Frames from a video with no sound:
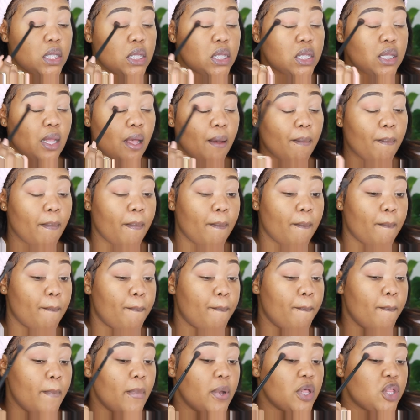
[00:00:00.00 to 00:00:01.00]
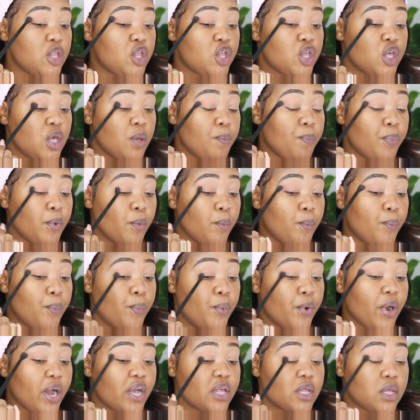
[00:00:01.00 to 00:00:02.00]
some cheap
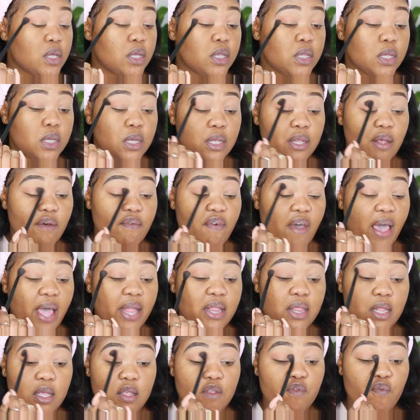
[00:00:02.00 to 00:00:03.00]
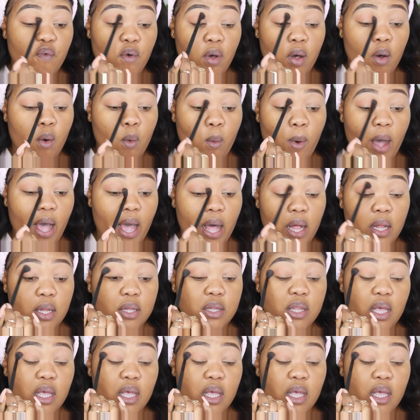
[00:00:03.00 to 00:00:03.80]
brushes, because I've had these for a while.